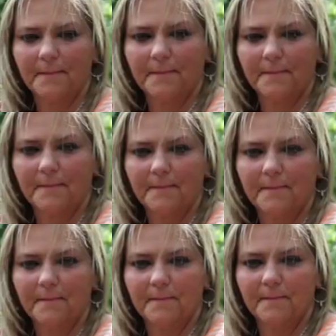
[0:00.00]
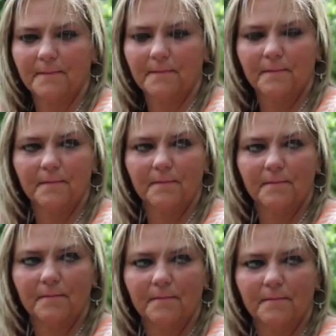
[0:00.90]

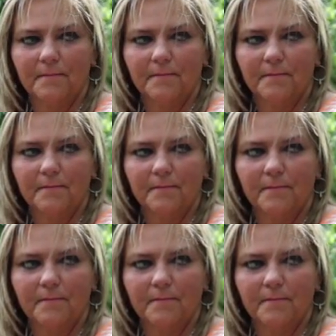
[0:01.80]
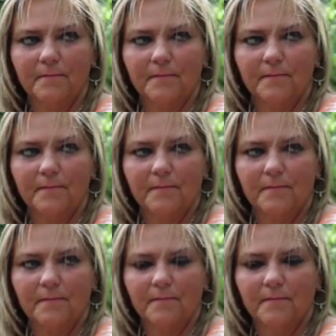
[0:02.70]

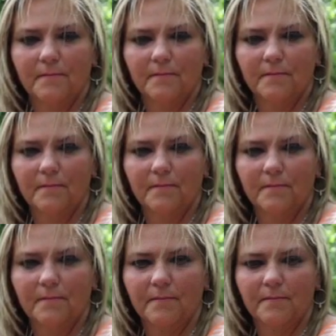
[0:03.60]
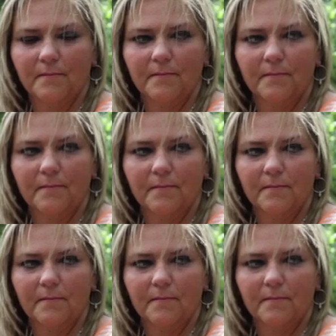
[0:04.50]

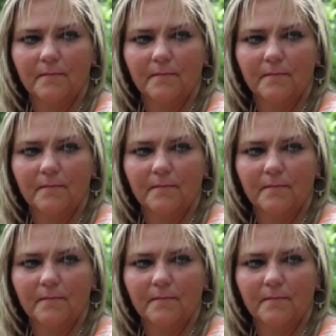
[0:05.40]
The person shown says nothing.